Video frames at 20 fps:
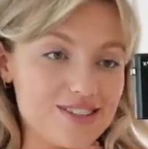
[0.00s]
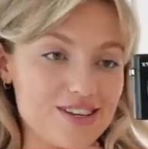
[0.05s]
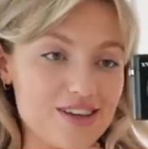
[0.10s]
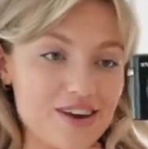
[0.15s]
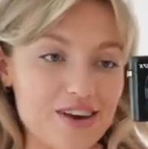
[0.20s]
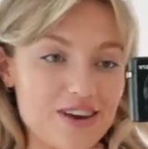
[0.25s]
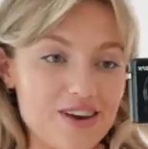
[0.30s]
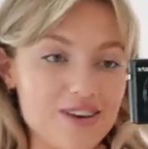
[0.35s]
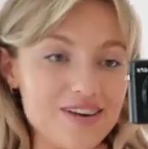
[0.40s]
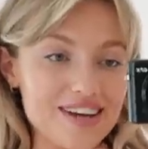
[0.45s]

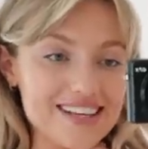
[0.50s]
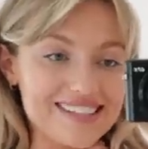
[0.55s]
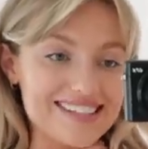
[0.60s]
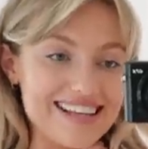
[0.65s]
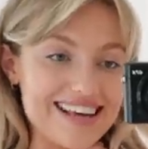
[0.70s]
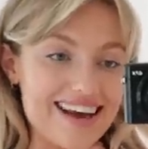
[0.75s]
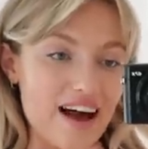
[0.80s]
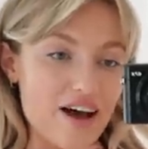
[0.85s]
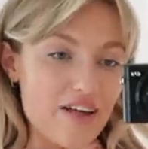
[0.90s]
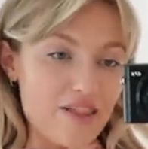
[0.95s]
two is
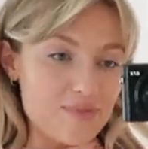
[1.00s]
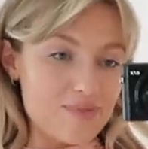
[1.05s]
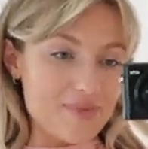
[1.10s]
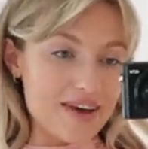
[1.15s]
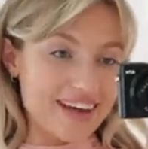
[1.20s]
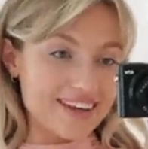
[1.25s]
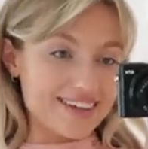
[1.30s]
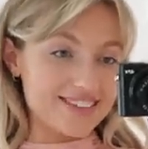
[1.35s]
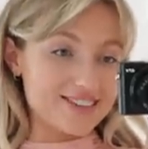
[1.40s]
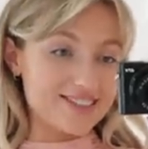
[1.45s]
the other
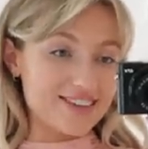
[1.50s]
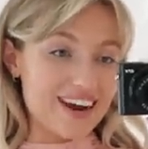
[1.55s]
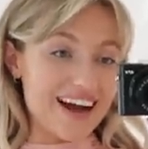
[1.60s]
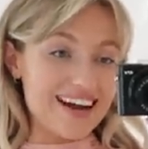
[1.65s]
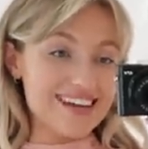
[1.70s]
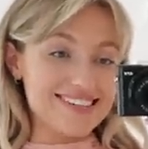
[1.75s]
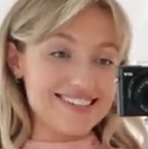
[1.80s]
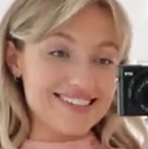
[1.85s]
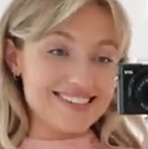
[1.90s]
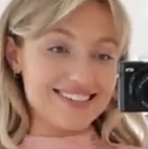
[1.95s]
pink
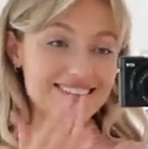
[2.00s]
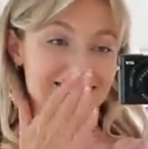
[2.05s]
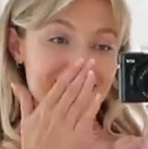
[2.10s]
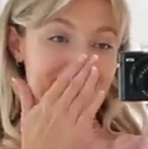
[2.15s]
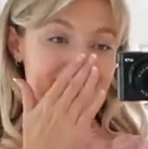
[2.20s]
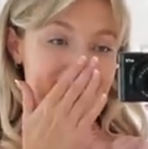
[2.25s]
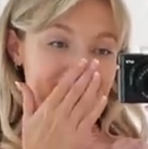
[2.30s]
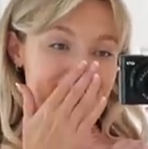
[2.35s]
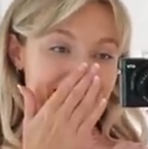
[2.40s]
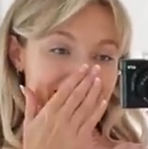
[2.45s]
dress. And
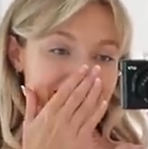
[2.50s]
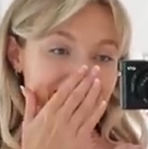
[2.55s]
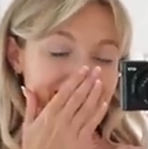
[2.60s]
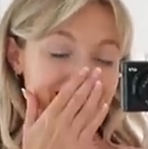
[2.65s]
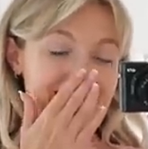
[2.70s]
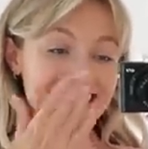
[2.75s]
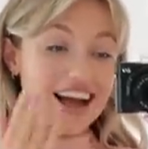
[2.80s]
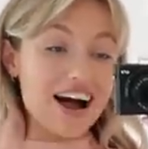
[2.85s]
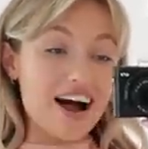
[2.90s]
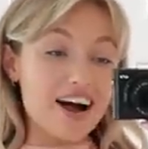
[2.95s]
oh my
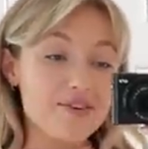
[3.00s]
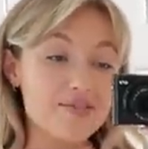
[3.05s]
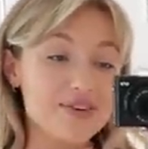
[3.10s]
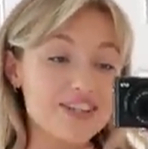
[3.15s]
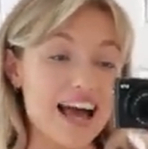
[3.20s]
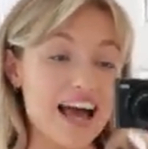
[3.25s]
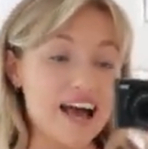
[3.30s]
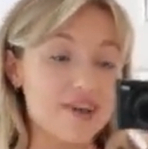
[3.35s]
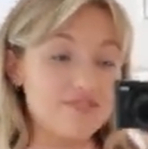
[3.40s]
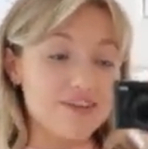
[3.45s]
gosh, I would
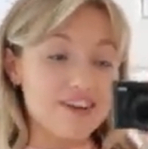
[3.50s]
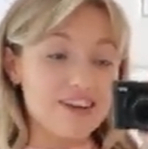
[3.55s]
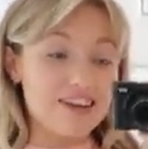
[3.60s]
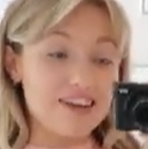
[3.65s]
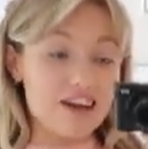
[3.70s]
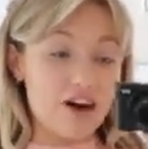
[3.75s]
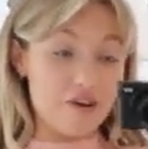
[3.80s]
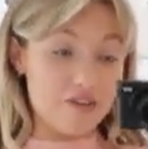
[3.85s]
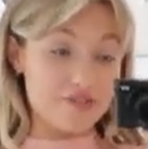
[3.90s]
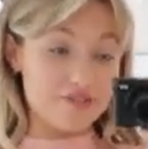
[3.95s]
have
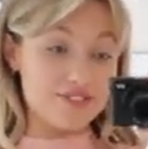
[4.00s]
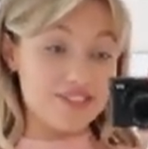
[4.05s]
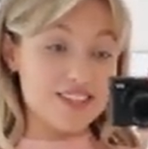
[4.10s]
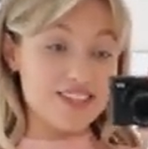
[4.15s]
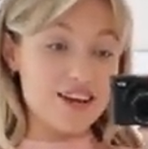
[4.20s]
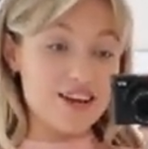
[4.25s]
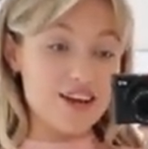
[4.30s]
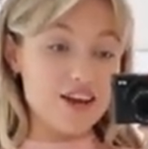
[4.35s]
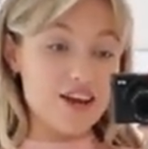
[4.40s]
loved